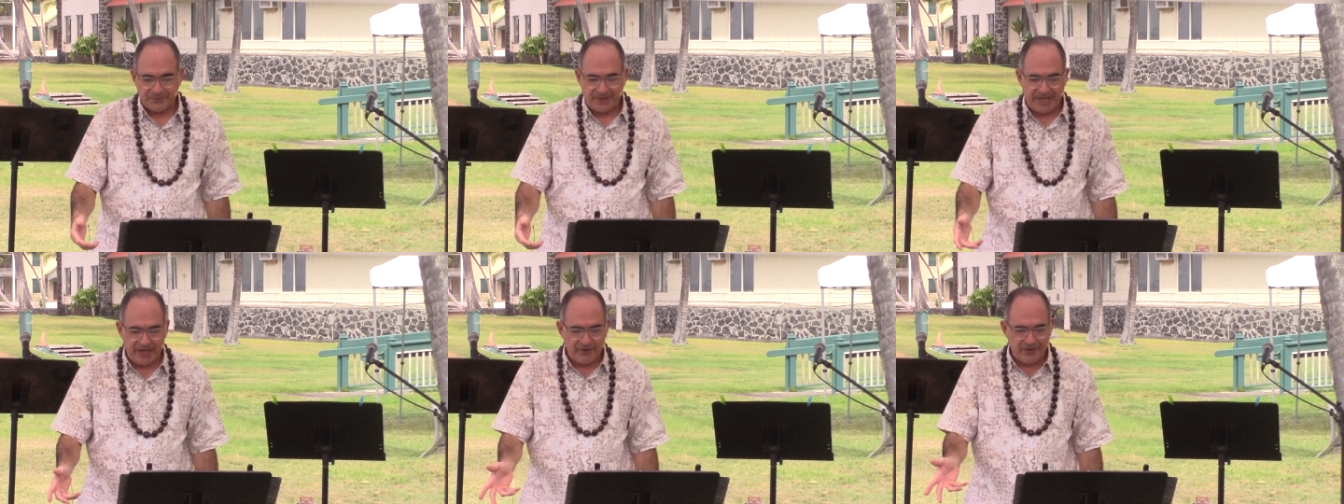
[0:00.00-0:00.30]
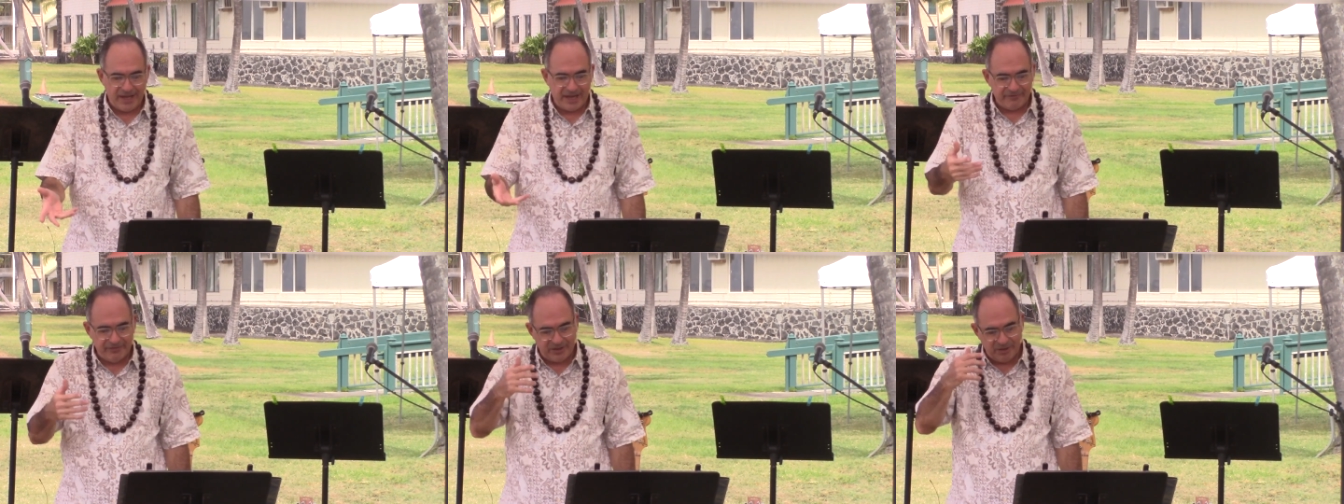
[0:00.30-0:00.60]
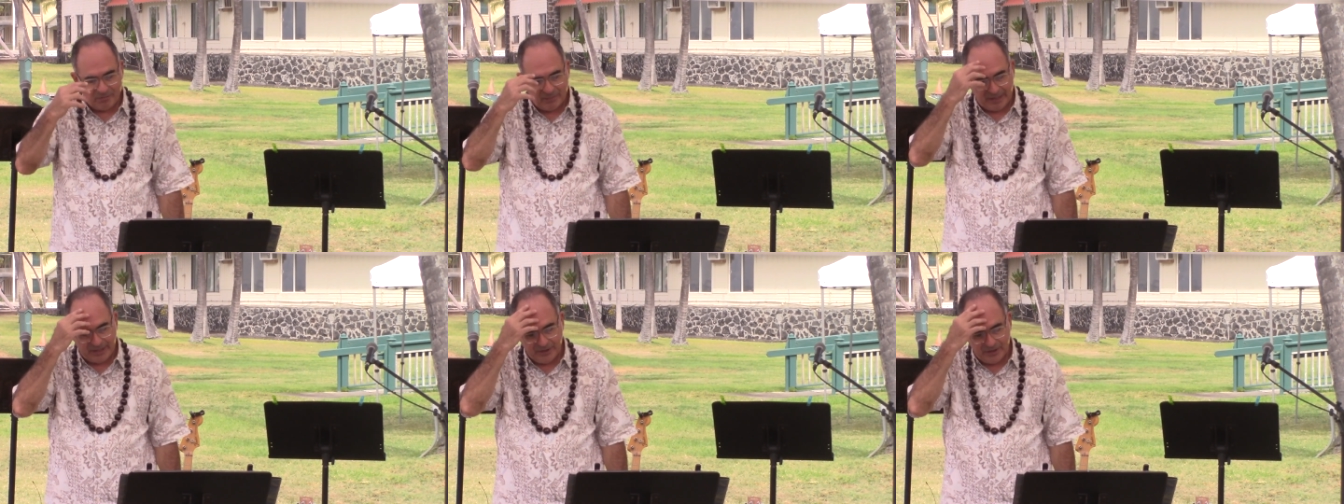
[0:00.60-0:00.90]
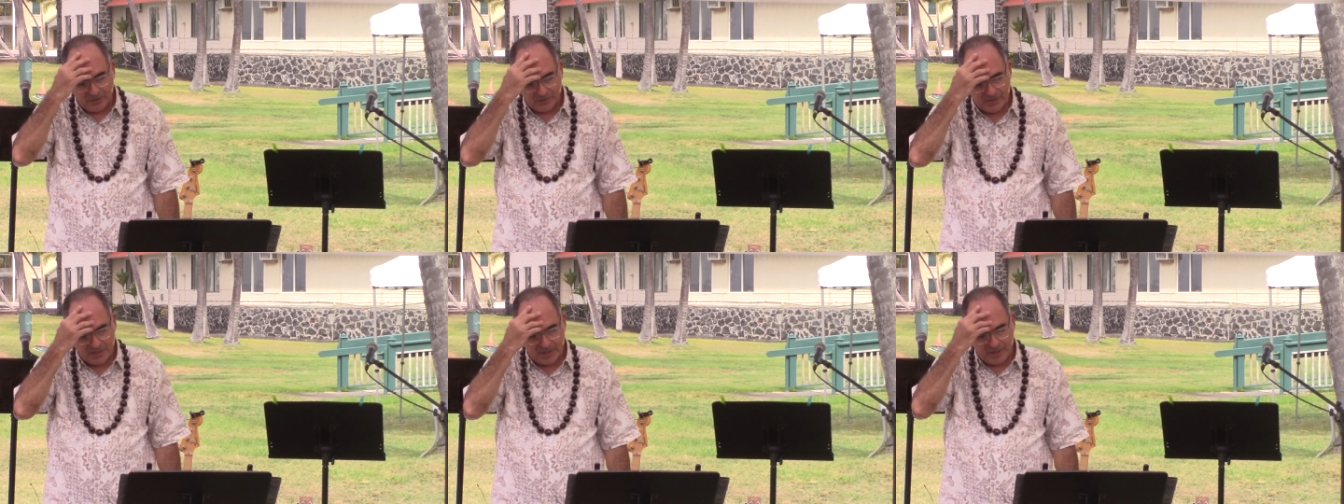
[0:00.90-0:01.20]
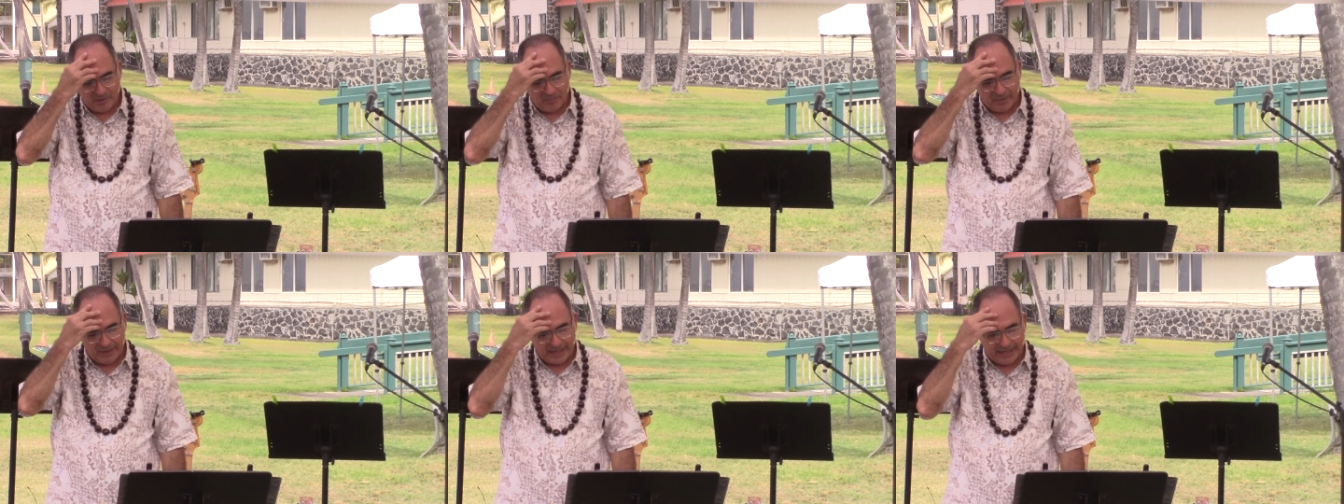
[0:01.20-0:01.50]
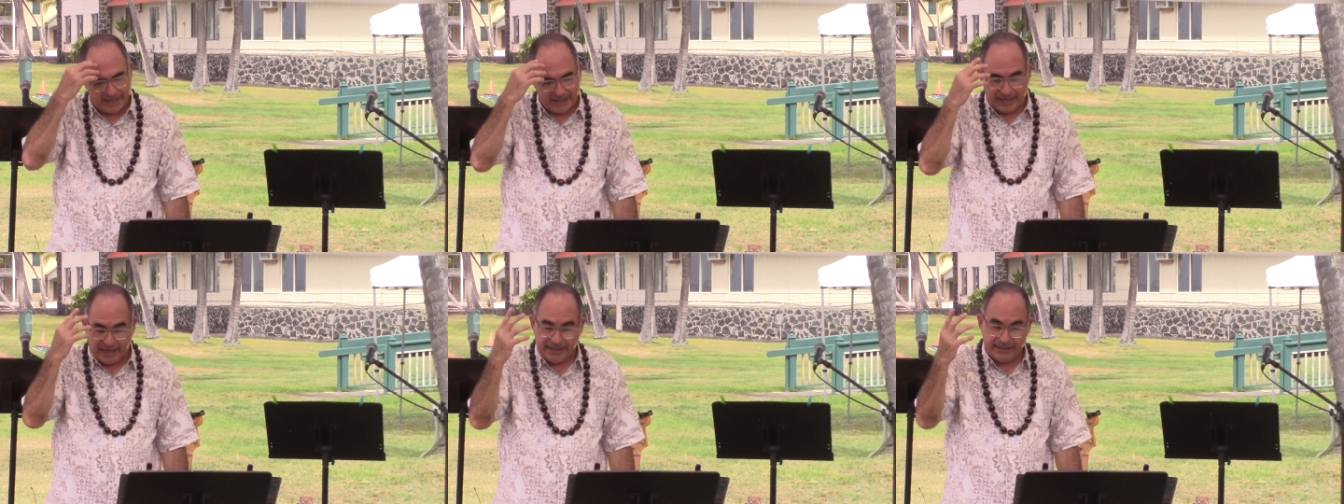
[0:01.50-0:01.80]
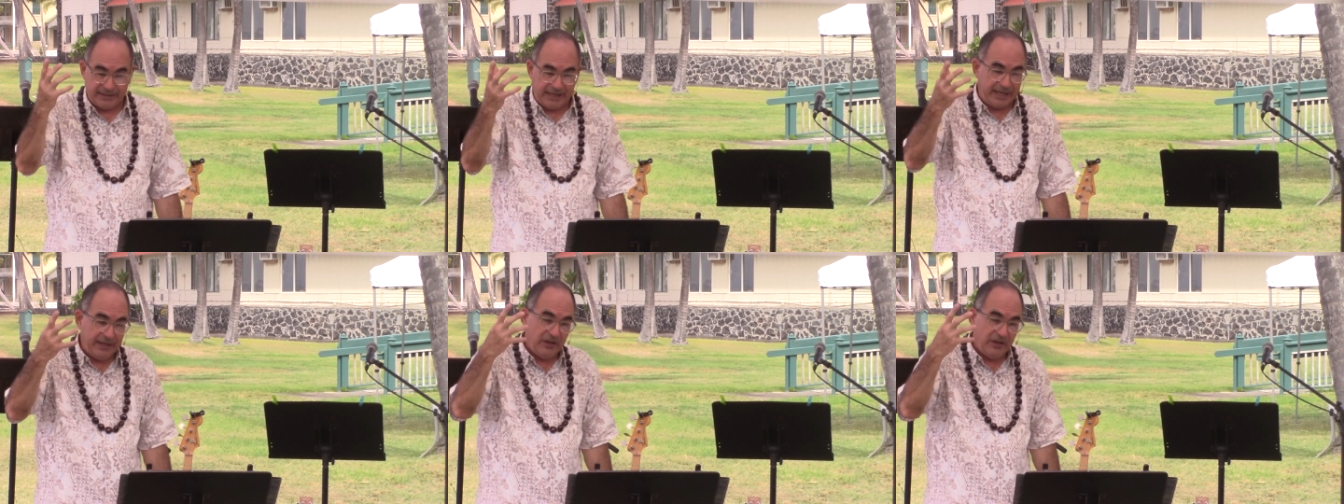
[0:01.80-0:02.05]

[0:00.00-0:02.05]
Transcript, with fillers: I don't have it in my notes here, but I, I,